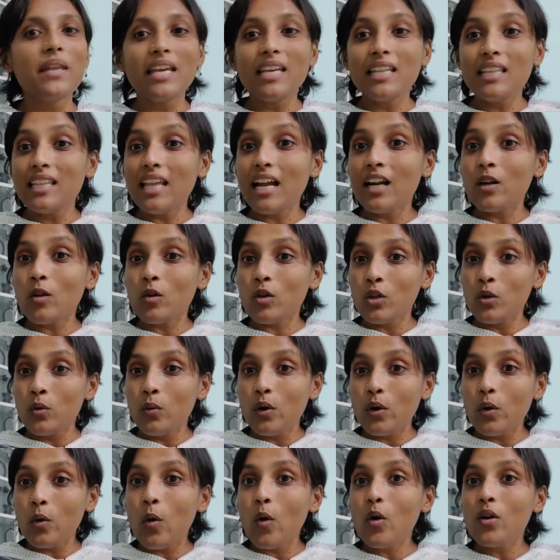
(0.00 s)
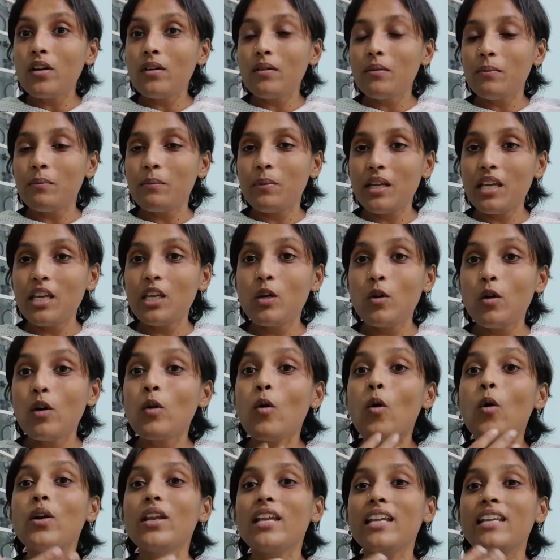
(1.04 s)
bring
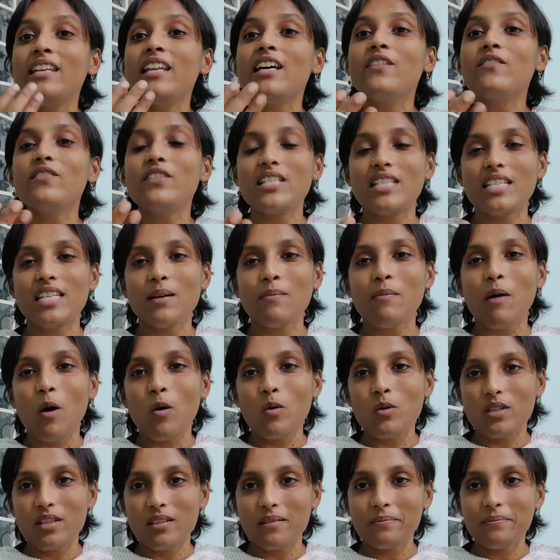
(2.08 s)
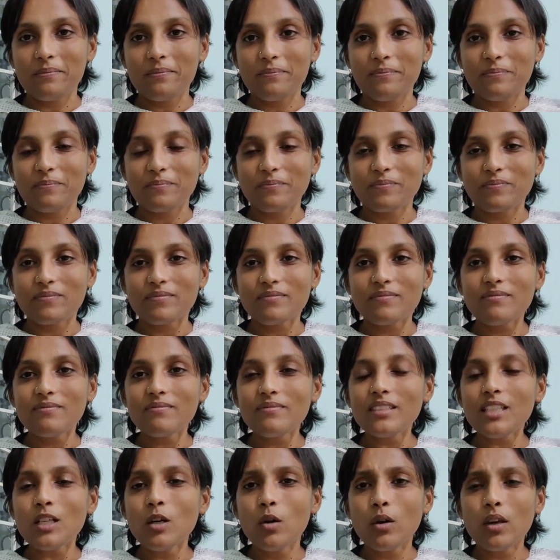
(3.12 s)
your own inner wisdom out.
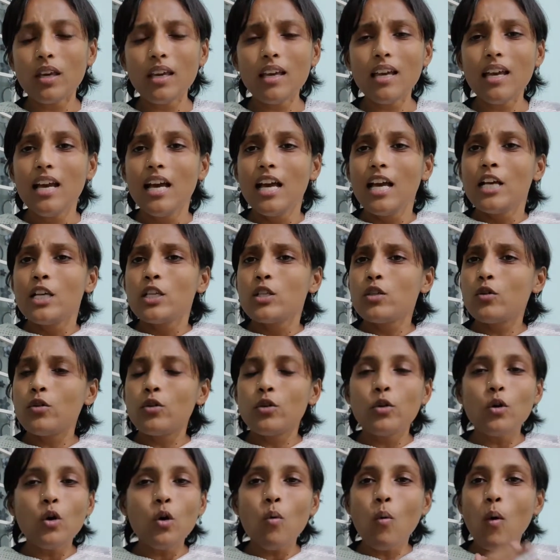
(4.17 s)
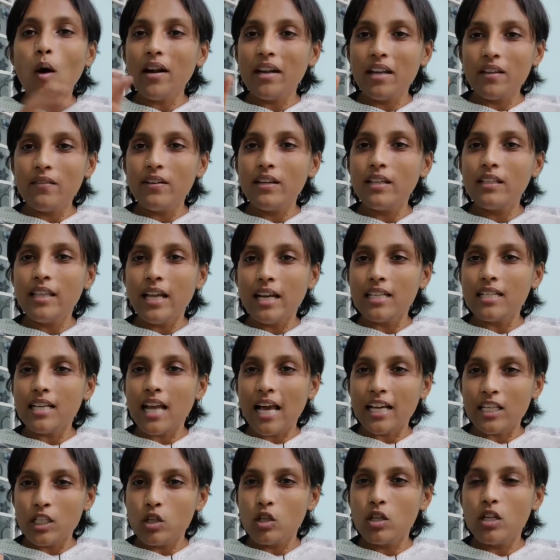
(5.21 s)
Okay, so do whatever that
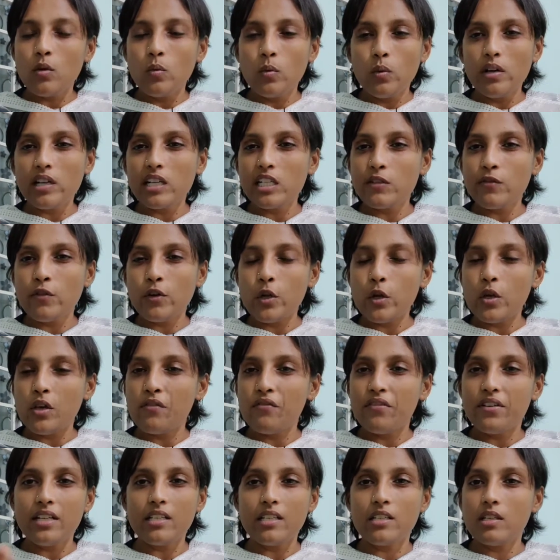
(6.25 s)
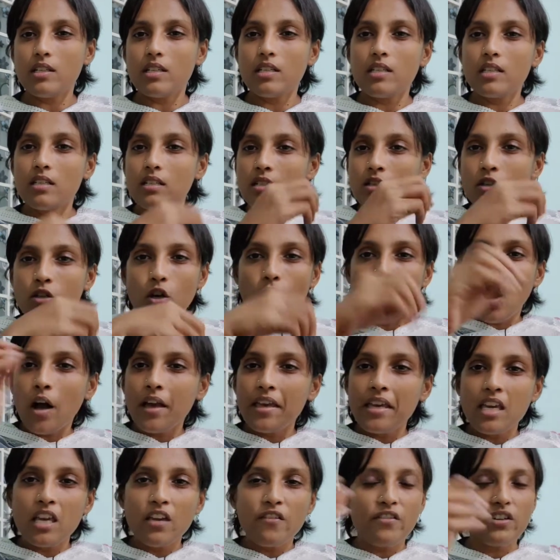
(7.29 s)
actually works for you. If it is just
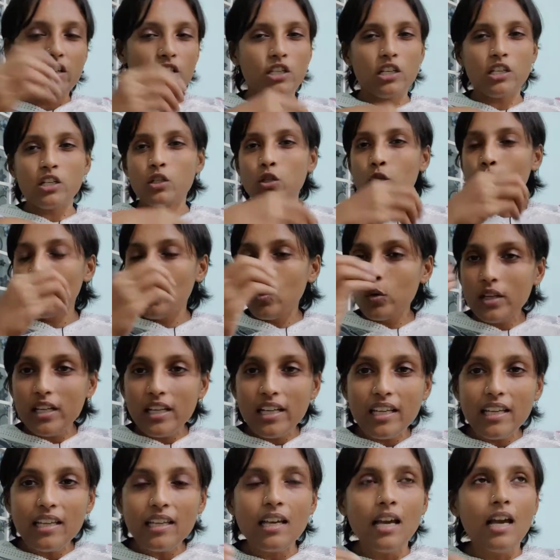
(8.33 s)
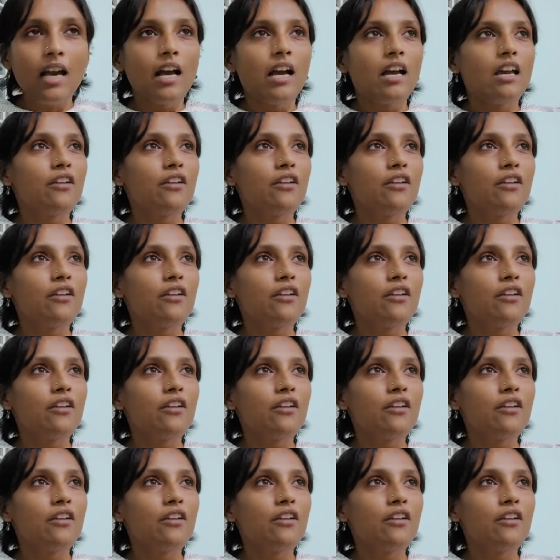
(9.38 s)
drawing, if it's just doodling,